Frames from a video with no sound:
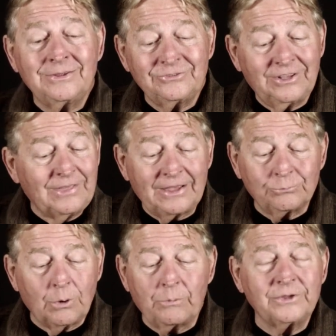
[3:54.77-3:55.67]
See,
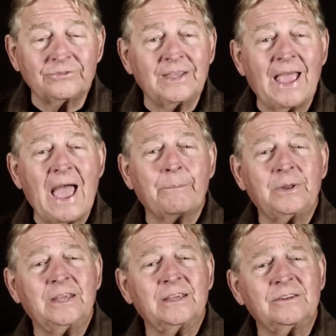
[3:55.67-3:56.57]
that's what we see
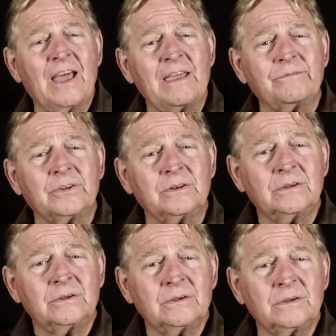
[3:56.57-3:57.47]
happening in David.
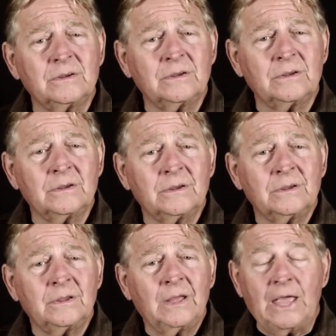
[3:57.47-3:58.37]

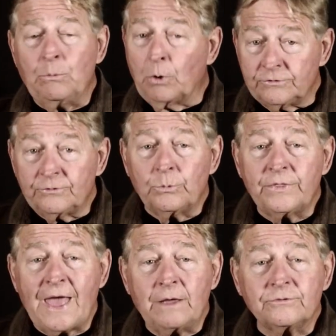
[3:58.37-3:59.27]
He wasn't
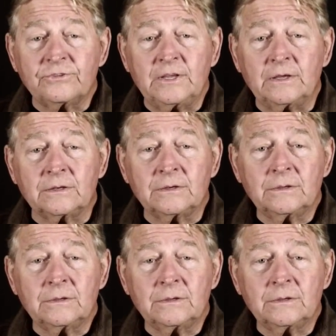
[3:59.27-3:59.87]
without sin,